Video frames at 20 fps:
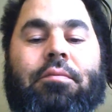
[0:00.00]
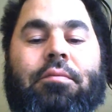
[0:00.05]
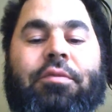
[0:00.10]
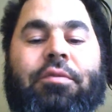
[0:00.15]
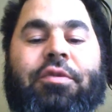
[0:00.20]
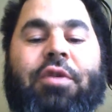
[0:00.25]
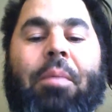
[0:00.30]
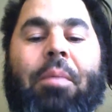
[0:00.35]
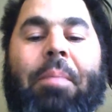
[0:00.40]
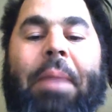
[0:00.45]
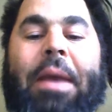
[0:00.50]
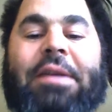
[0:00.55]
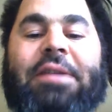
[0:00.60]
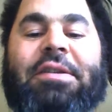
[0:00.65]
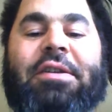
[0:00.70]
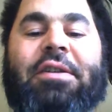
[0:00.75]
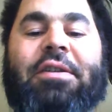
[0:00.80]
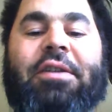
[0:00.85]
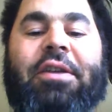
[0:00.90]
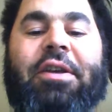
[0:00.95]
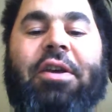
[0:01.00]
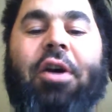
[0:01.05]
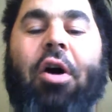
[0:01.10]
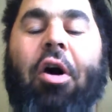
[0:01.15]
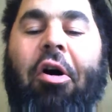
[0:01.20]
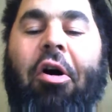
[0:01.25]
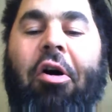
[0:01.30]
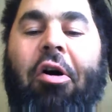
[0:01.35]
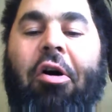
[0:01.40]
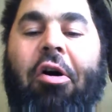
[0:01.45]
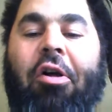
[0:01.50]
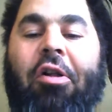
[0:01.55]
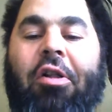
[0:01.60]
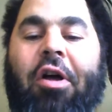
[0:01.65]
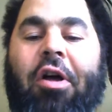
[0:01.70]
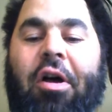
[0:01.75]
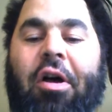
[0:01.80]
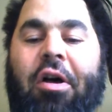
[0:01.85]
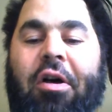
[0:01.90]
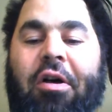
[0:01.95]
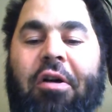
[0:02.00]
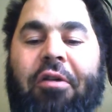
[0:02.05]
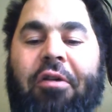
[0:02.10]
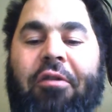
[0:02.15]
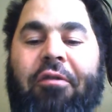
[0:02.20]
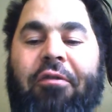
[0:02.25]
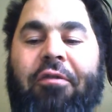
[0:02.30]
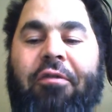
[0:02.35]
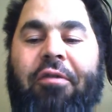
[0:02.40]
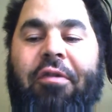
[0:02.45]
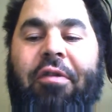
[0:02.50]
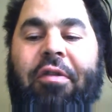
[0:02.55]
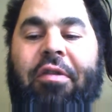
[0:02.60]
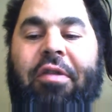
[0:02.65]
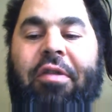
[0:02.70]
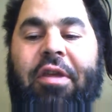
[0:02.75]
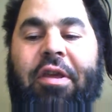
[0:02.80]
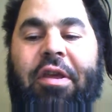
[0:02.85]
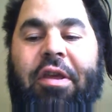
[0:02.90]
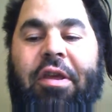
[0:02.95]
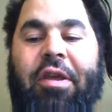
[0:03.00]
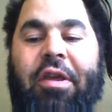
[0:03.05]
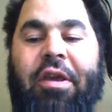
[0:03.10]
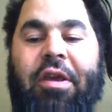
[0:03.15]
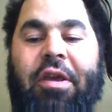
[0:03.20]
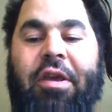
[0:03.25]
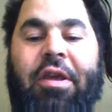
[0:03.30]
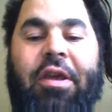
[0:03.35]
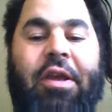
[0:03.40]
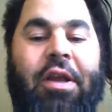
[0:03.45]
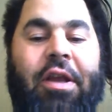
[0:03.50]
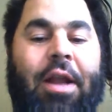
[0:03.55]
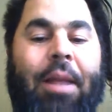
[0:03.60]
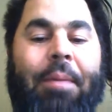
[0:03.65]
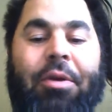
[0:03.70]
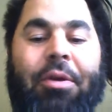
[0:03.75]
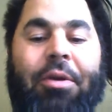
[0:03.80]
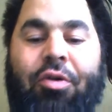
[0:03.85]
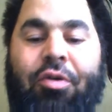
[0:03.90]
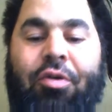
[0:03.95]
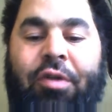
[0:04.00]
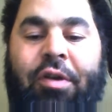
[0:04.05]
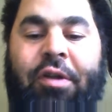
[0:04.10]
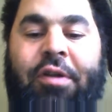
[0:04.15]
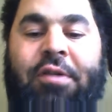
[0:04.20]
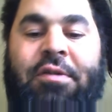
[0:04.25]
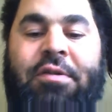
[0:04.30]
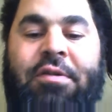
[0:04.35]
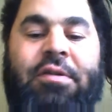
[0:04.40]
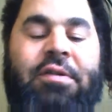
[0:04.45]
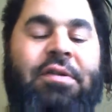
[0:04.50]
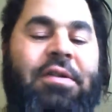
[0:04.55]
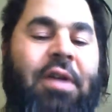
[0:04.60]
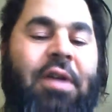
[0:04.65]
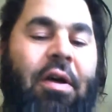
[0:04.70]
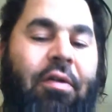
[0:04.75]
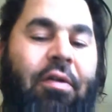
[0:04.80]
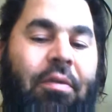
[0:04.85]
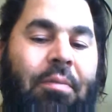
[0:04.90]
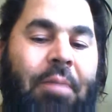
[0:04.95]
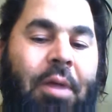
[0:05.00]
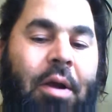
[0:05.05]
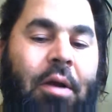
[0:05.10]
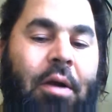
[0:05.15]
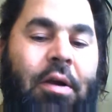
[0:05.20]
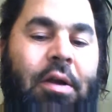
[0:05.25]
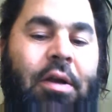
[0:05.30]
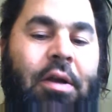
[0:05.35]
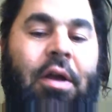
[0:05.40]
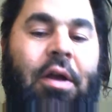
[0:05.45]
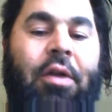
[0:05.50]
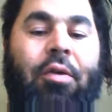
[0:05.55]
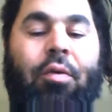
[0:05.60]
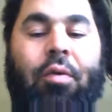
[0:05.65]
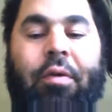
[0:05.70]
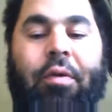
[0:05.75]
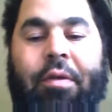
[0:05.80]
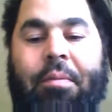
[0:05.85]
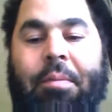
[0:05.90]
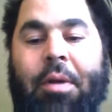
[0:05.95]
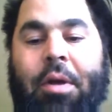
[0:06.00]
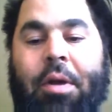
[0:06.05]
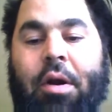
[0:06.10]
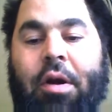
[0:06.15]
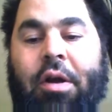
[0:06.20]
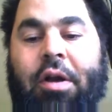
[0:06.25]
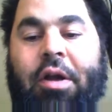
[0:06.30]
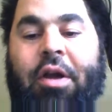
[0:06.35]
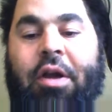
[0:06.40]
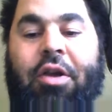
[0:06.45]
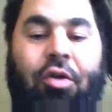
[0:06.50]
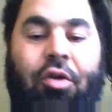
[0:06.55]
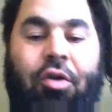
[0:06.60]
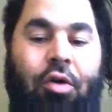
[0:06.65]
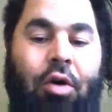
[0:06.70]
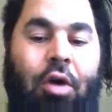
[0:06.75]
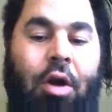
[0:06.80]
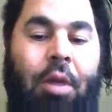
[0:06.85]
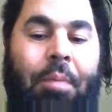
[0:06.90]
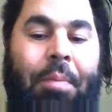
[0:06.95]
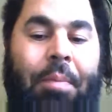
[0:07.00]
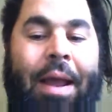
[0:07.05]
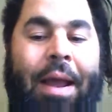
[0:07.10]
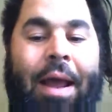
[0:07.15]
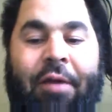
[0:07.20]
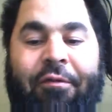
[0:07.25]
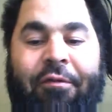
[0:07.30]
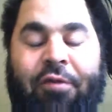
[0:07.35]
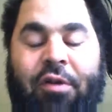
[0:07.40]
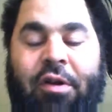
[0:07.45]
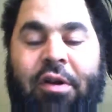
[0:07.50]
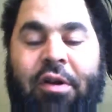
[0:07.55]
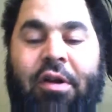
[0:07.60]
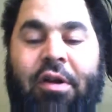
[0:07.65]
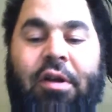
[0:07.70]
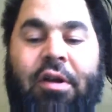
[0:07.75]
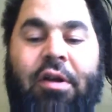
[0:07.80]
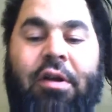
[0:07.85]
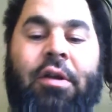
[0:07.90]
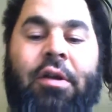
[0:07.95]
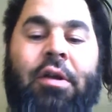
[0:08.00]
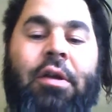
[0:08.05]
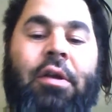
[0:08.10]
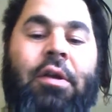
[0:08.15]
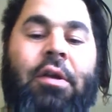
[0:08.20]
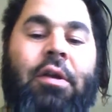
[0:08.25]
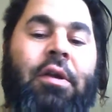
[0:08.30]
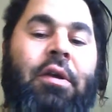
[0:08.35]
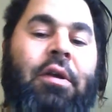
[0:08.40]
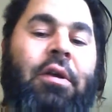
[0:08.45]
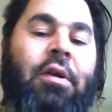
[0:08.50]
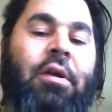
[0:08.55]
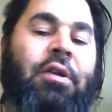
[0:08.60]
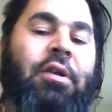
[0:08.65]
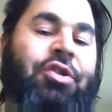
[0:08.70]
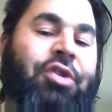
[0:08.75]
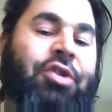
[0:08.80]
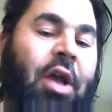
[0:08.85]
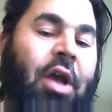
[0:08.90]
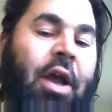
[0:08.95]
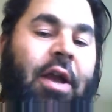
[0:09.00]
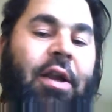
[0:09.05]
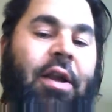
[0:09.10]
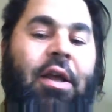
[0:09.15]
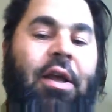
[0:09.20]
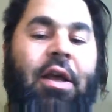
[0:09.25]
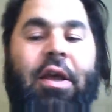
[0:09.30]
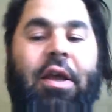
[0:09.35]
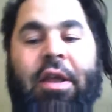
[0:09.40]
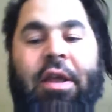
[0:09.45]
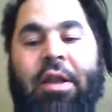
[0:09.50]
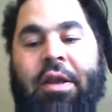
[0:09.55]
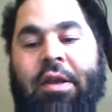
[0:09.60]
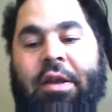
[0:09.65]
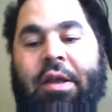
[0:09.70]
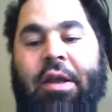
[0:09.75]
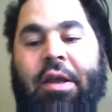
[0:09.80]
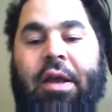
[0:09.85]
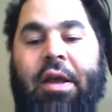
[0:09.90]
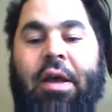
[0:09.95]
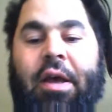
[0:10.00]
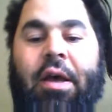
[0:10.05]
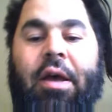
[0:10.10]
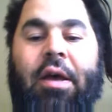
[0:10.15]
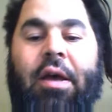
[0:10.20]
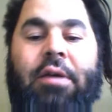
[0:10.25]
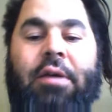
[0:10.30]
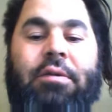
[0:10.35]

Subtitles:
So basically all of the economic unions, South America, North America, Europe, Africa, China, India,